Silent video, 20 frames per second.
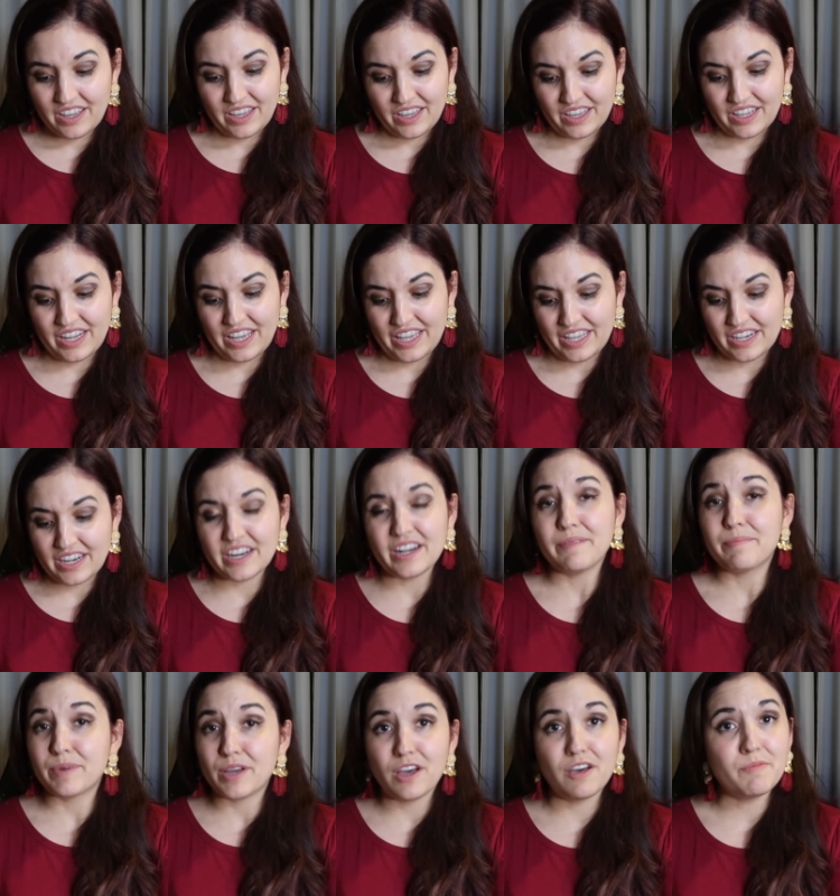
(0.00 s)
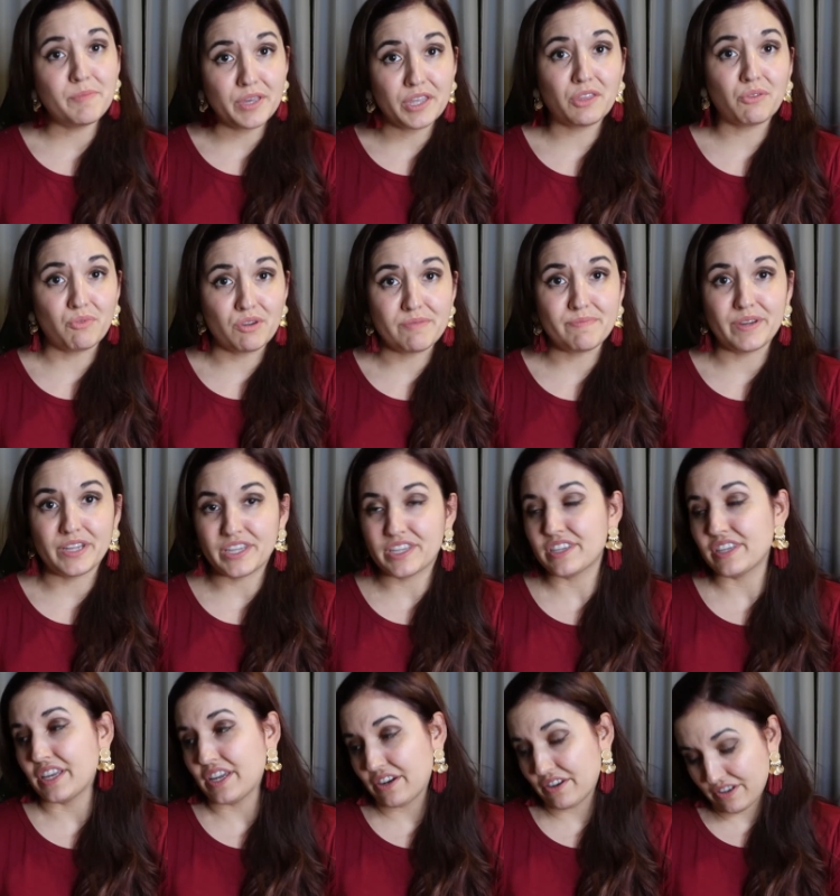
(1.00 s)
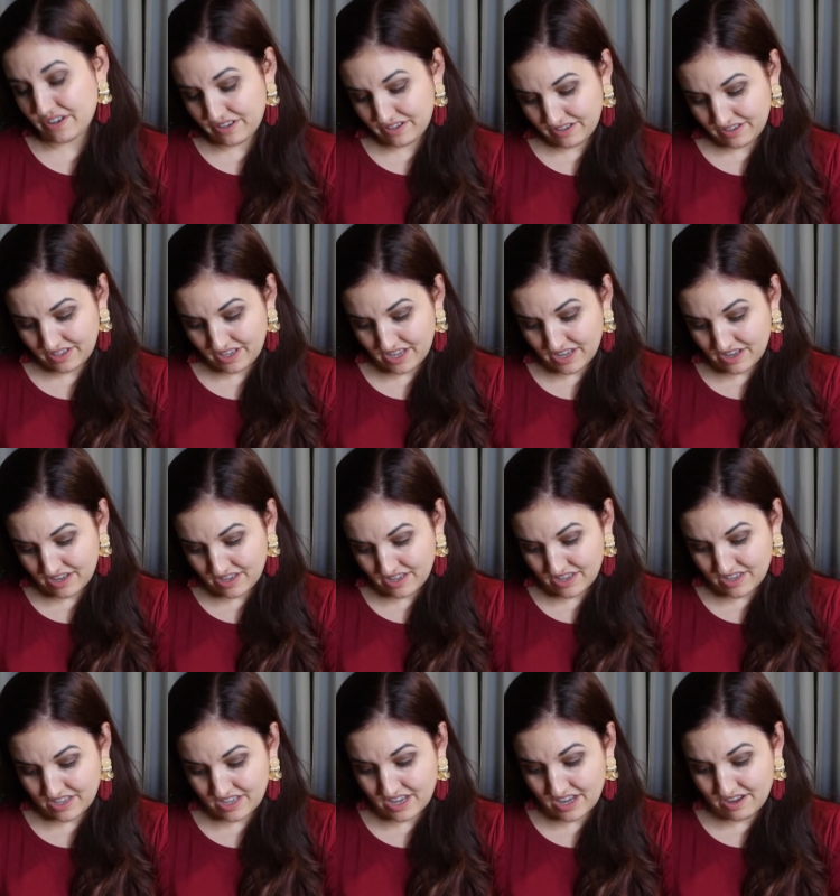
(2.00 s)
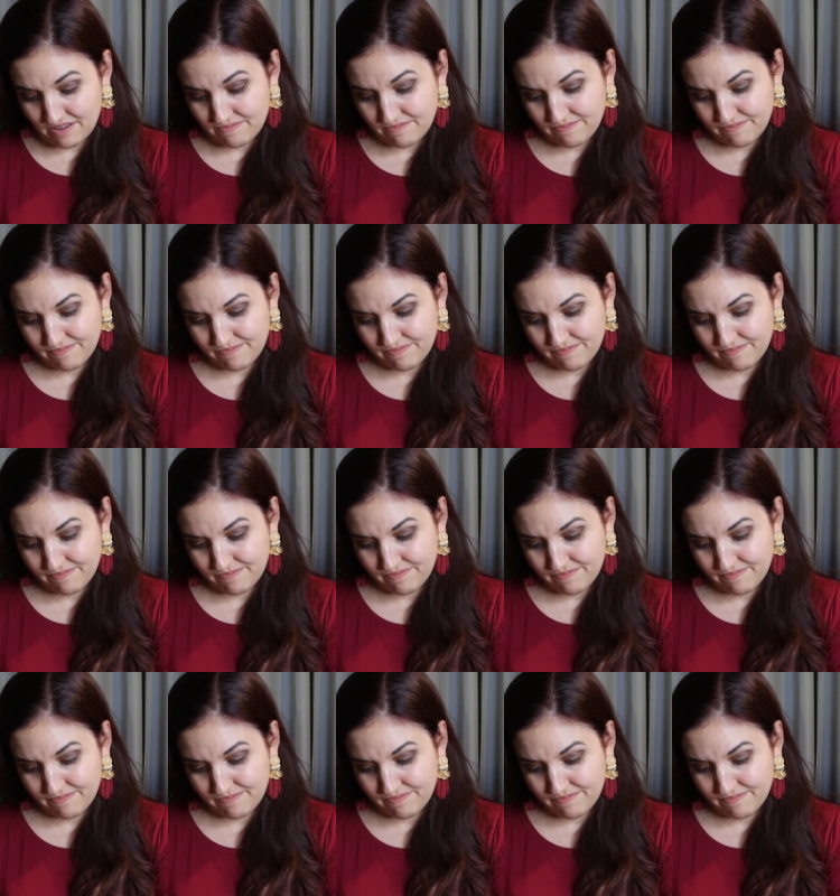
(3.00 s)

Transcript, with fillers: It ended up coming three months later. It, yeah.